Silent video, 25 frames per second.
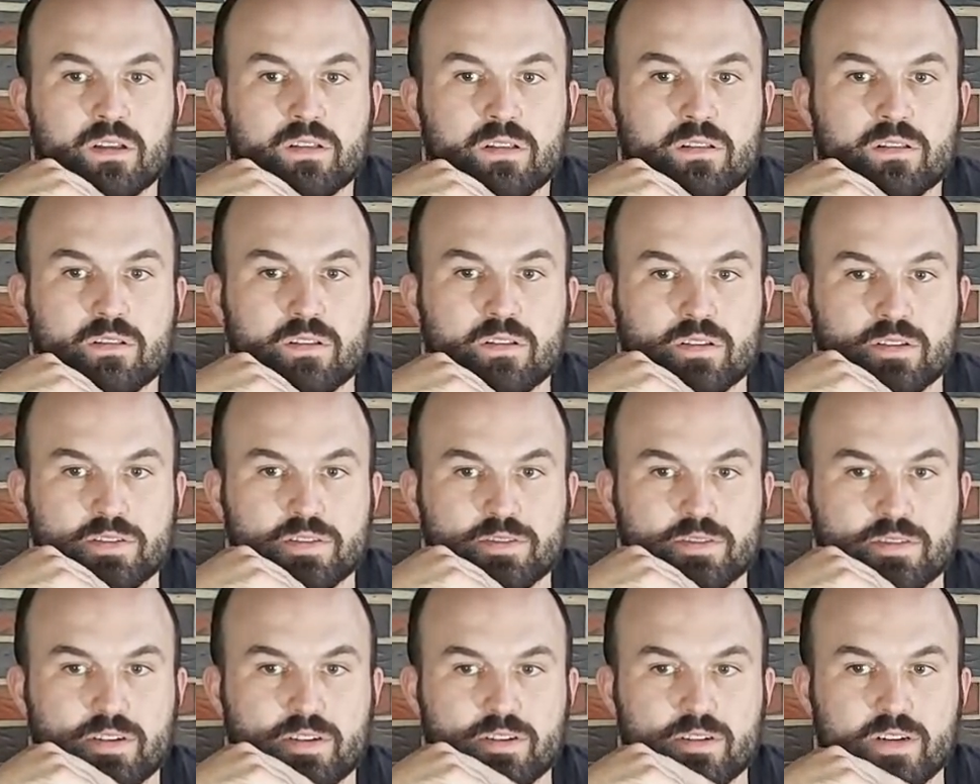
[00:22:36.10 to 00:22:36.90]

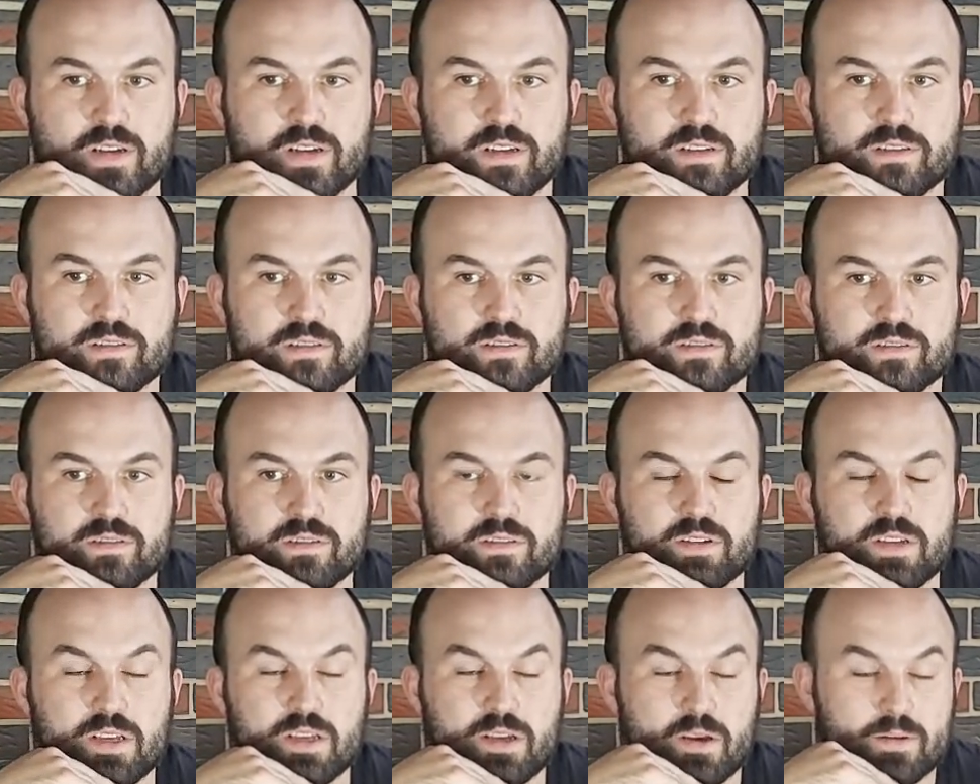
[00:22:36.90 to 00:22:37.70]
CRX.
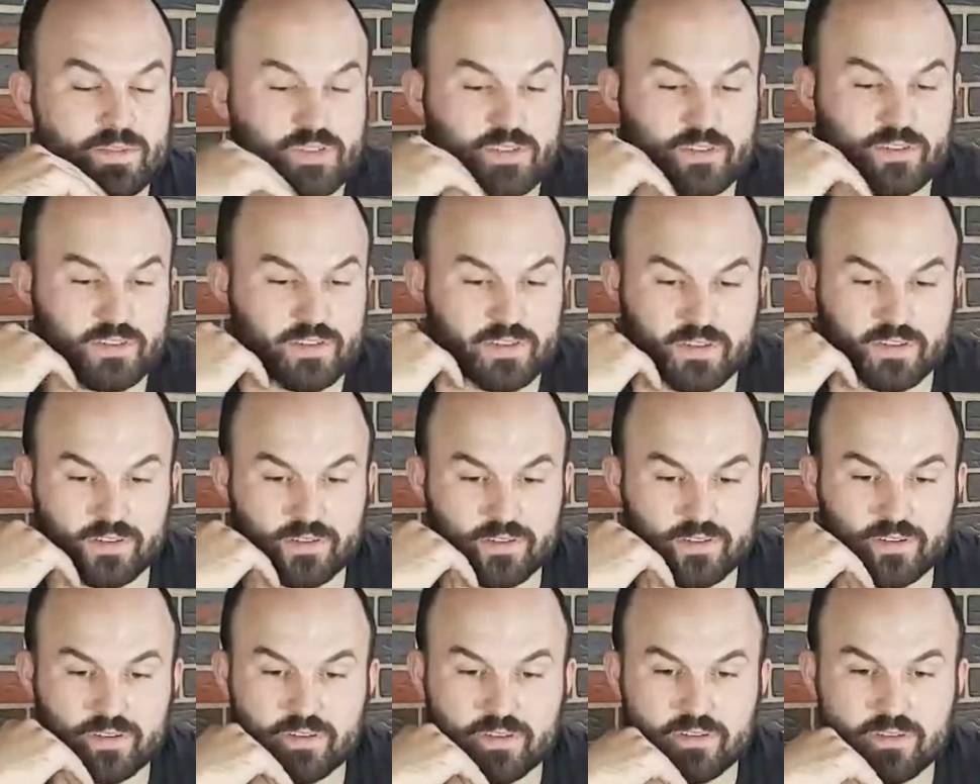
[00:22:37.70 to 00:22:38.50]
I'm sure you could
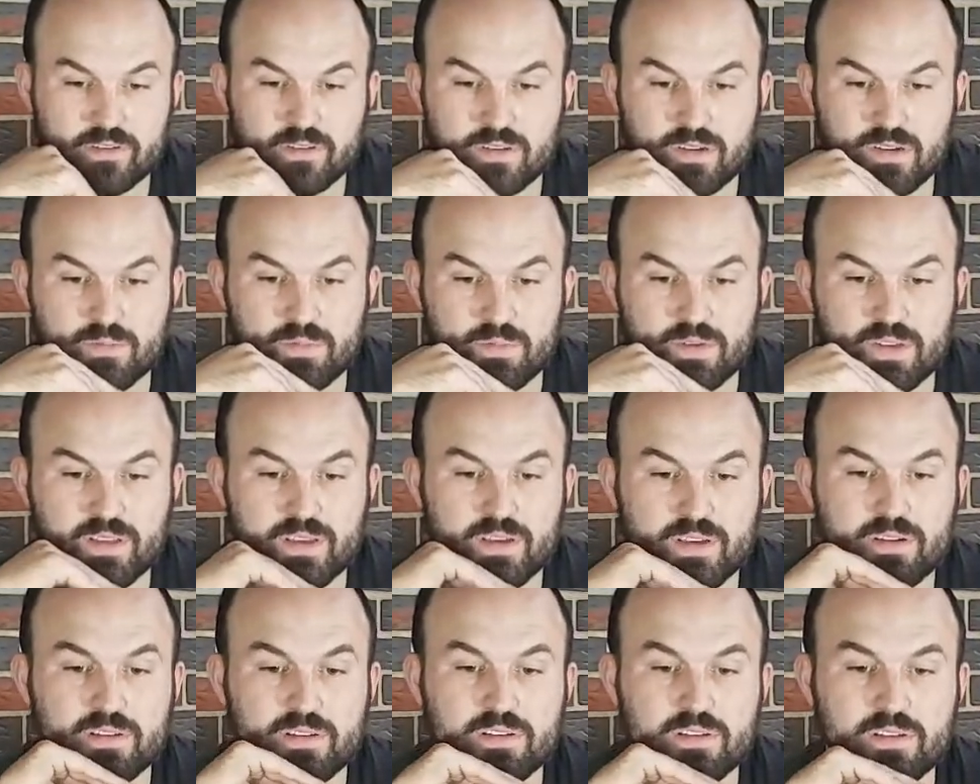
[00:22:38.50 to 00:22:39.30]
do it. I mean,
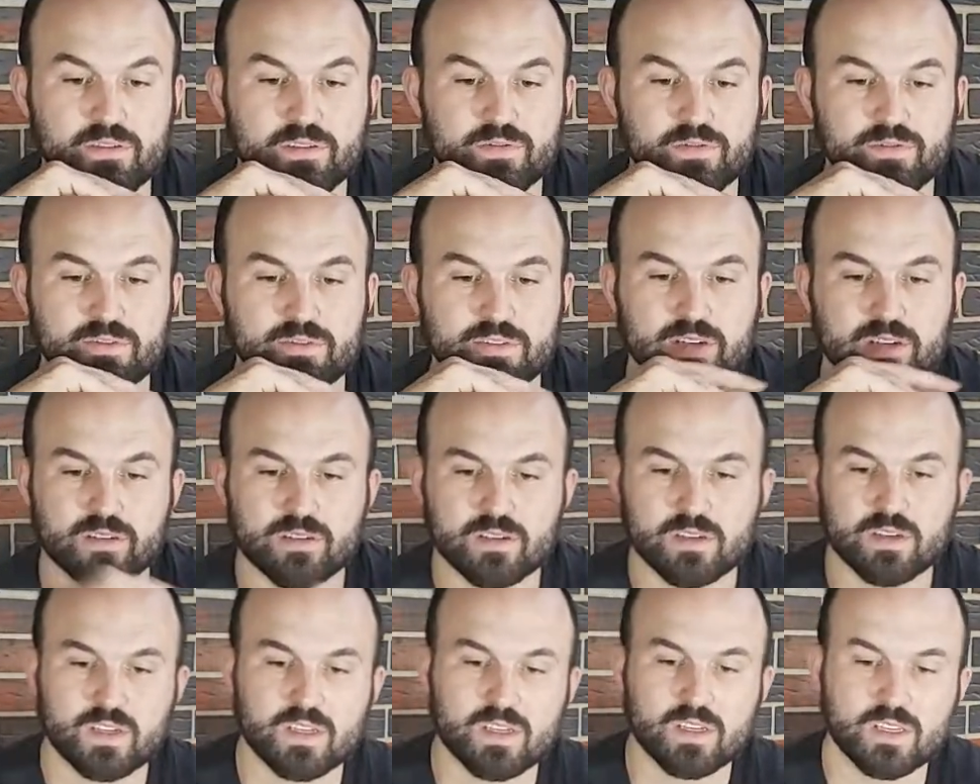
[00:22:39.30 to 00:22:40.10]
yeah, go for it.
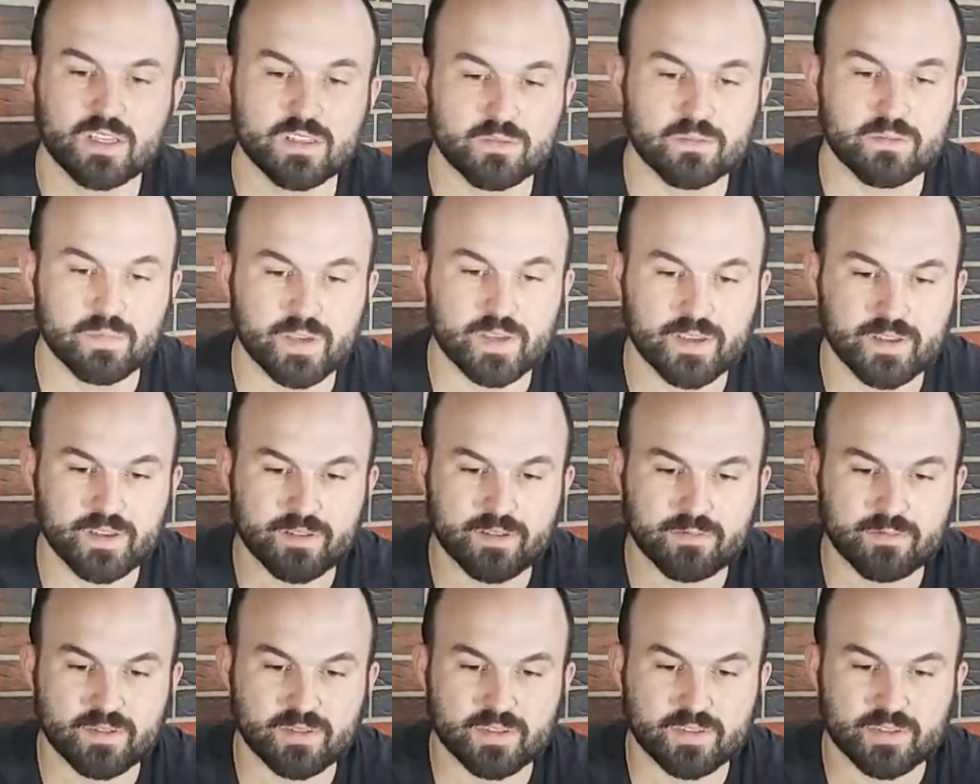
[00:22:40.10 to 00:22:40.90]
May
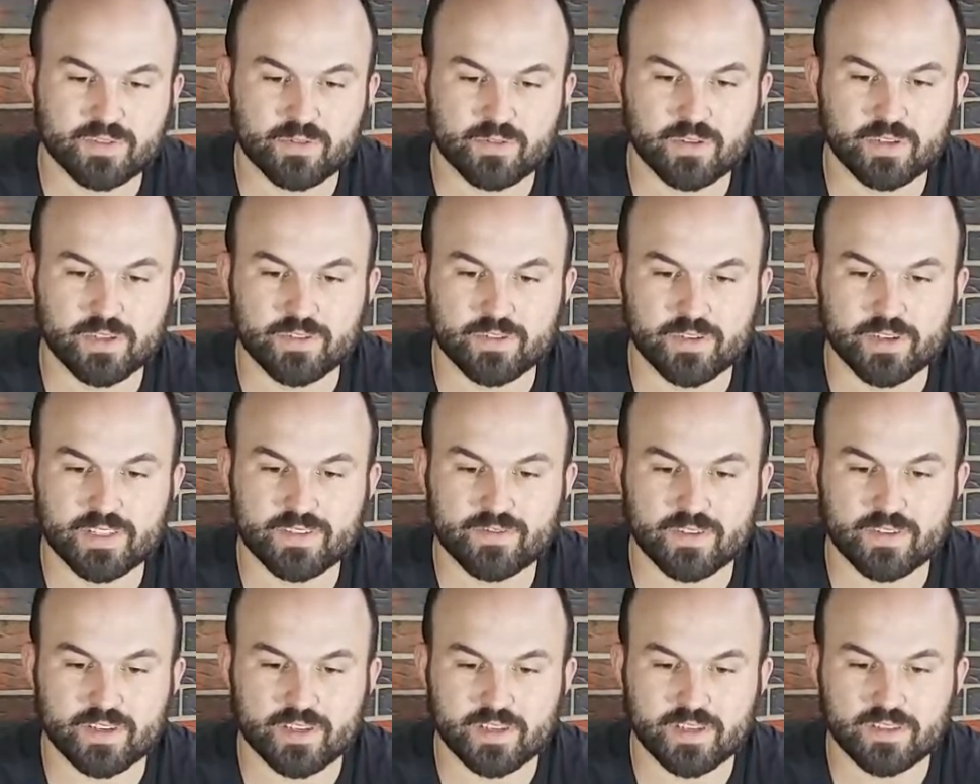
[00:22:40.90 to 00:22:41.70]
destroy your
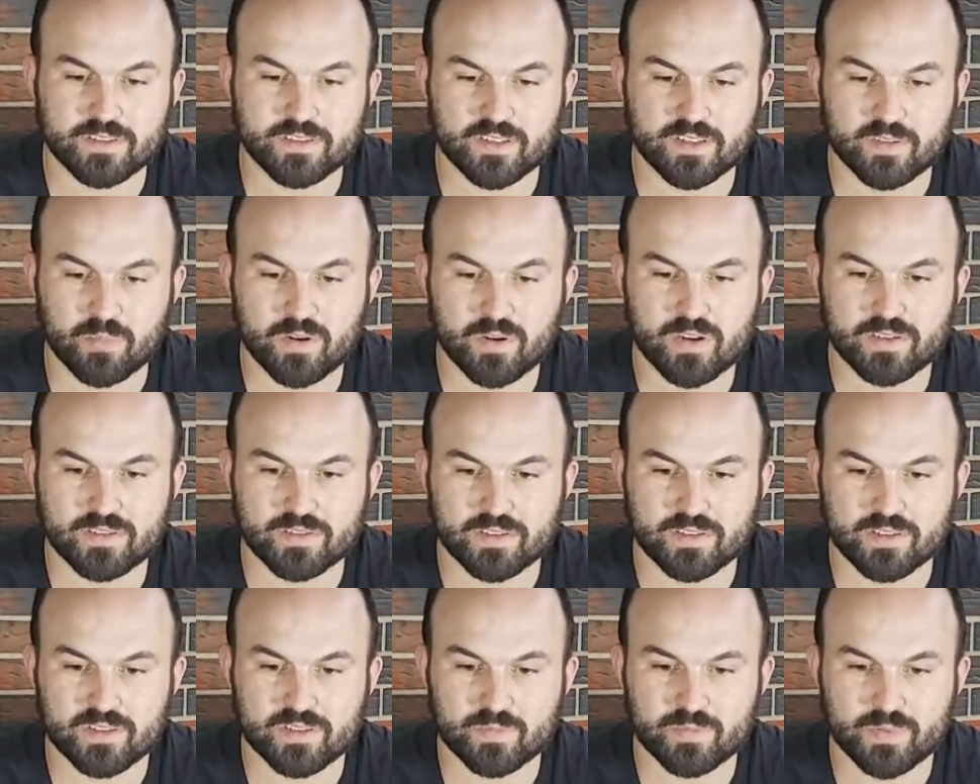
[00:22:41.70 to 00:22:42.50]
transfer case in the
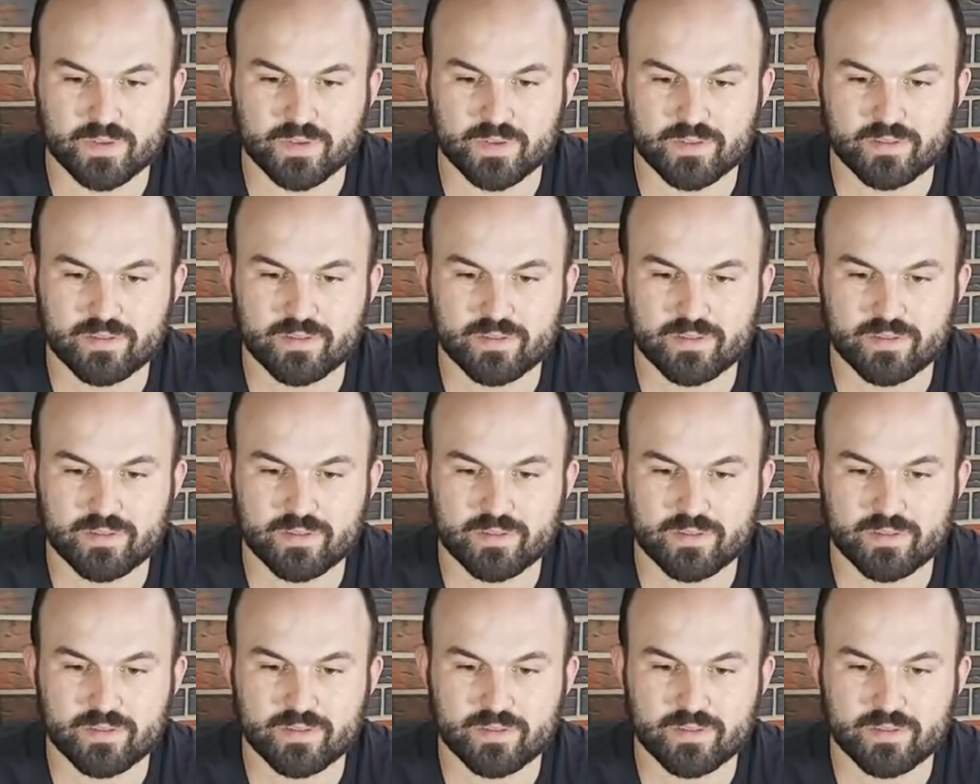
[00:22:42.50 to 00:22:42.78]
process, but